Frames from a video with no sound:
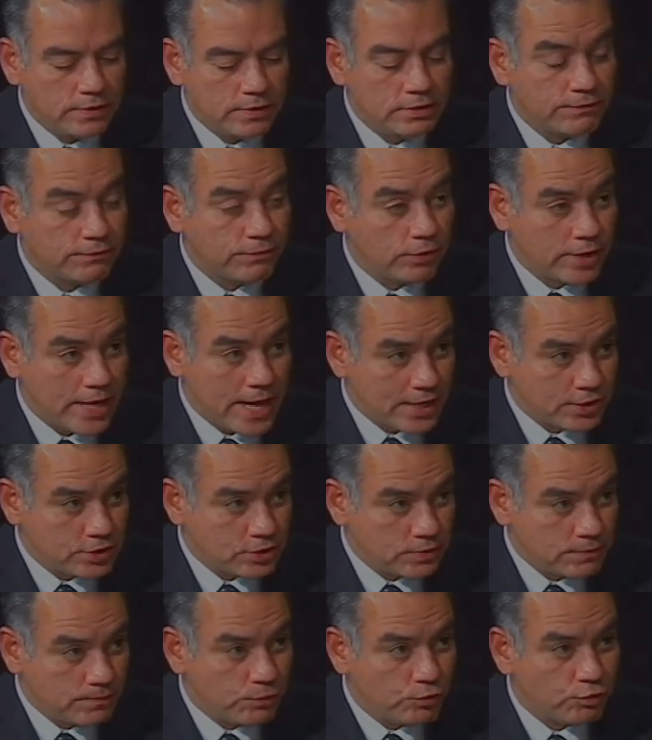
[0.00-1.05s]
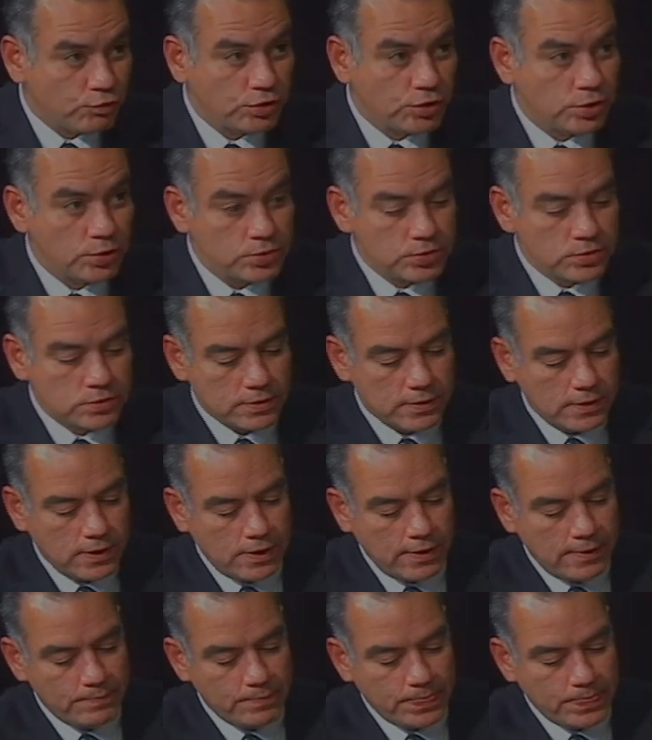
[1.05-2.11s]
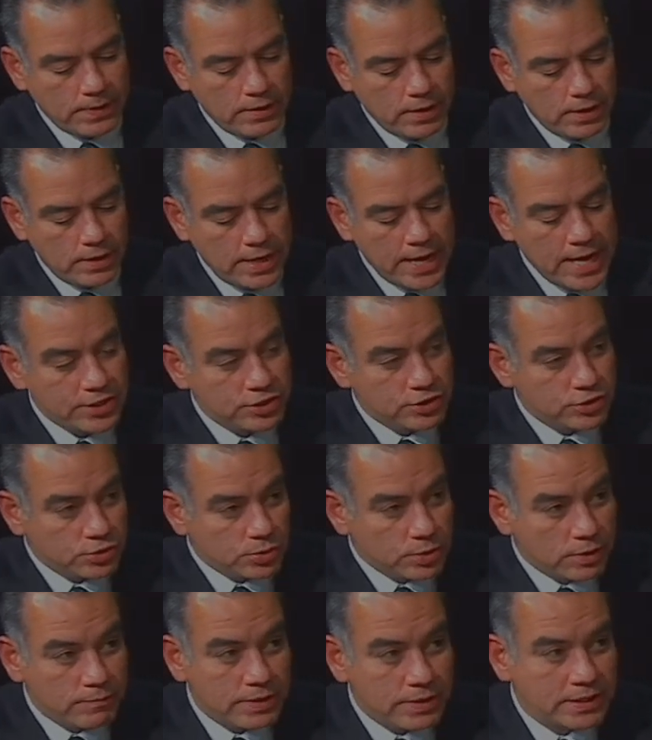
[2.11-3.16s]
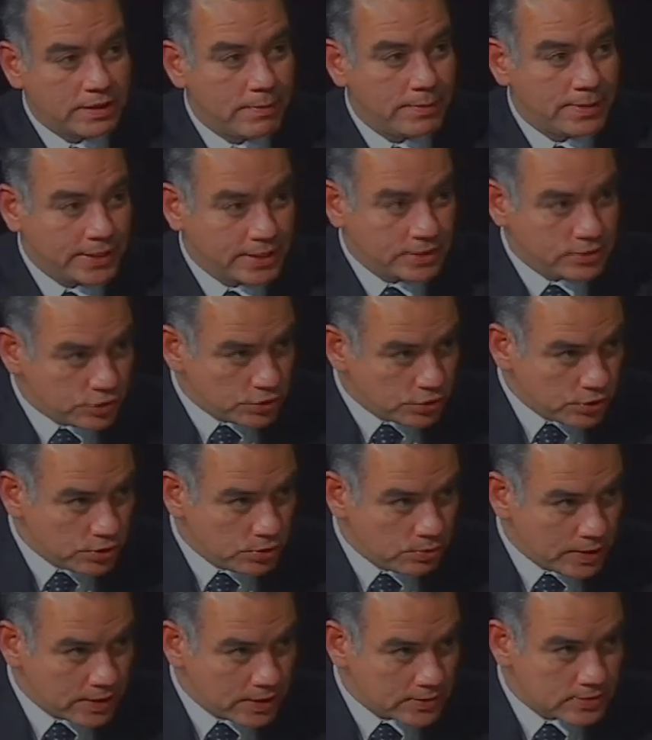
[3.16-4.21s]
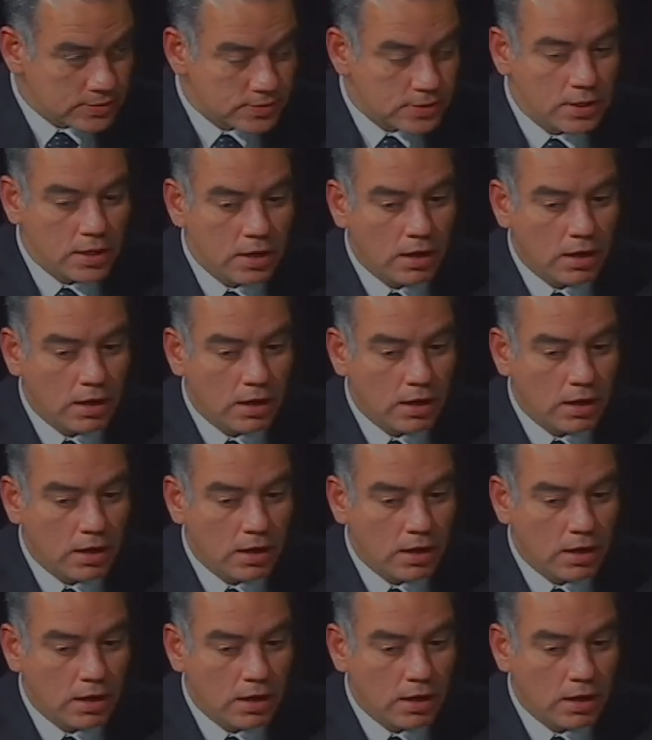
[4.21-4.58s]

deferred action for those um, uh, Haitians who have been coming into the U.S.